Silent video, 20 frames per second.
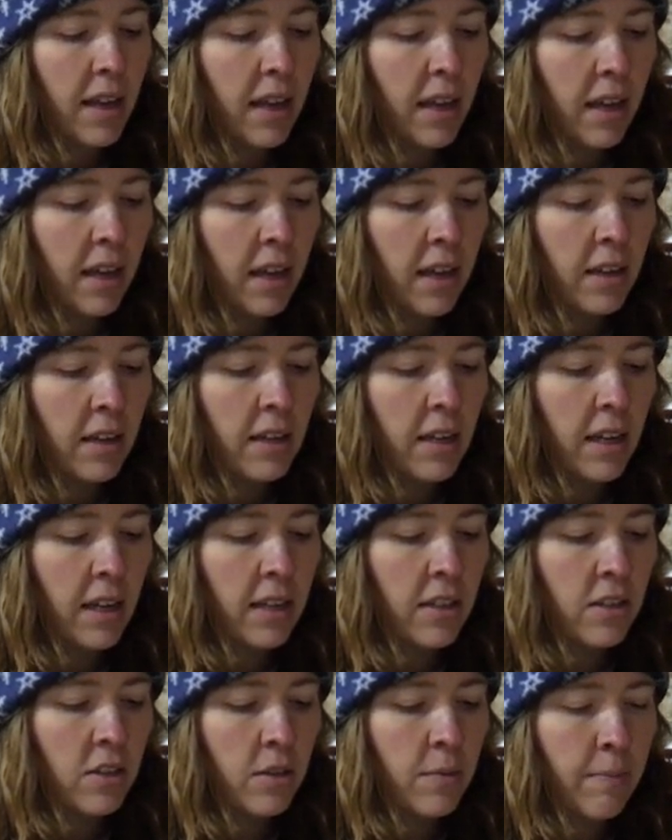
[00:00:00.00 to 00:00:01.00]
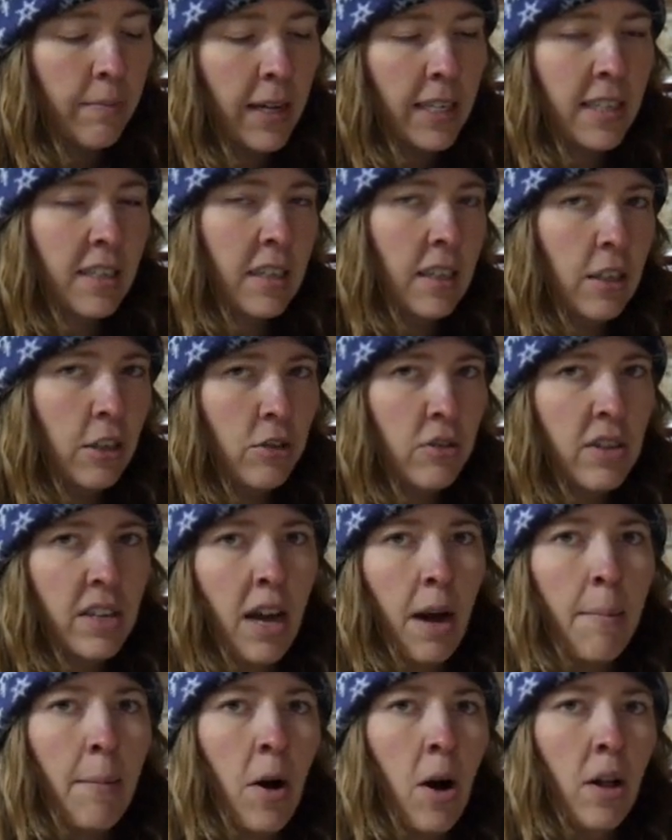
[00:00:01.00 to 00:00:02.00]
and it's basically using
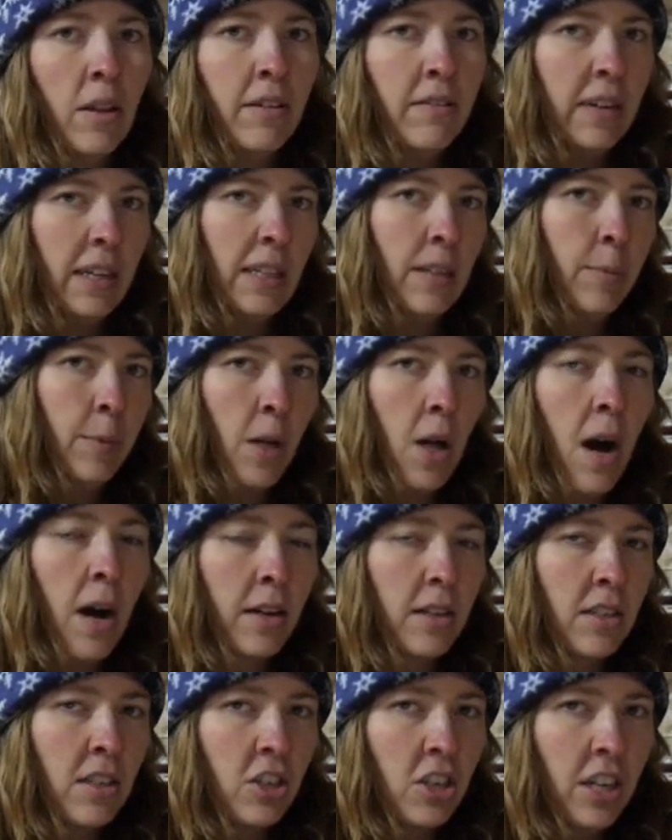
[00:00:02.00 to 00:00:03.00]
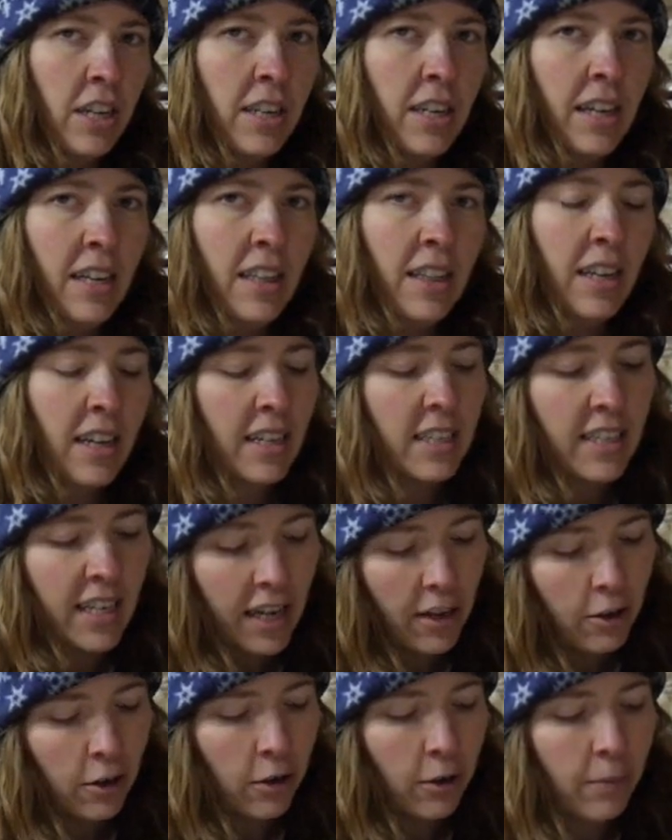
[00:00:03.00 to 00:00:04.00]
up all available oxygen in the
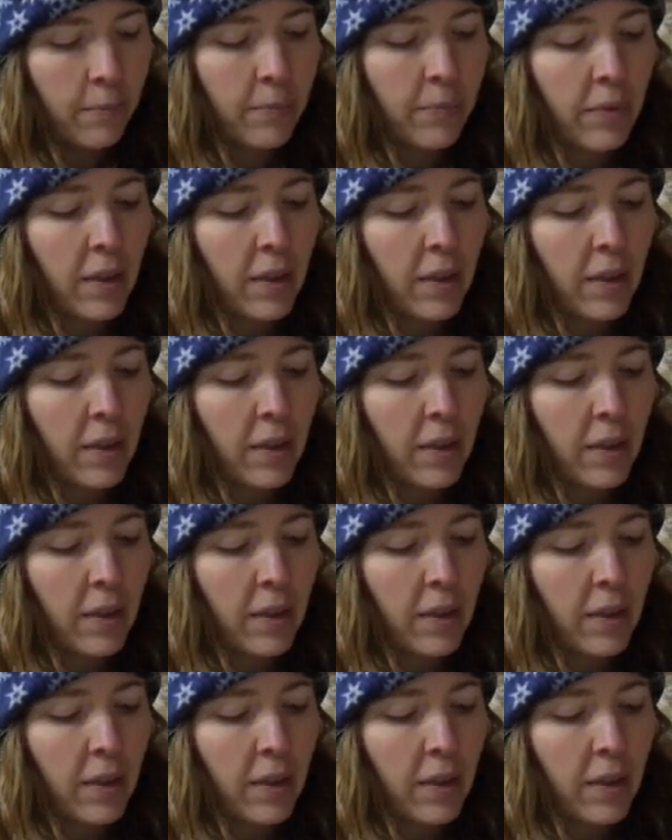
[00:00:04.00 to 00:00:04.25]
container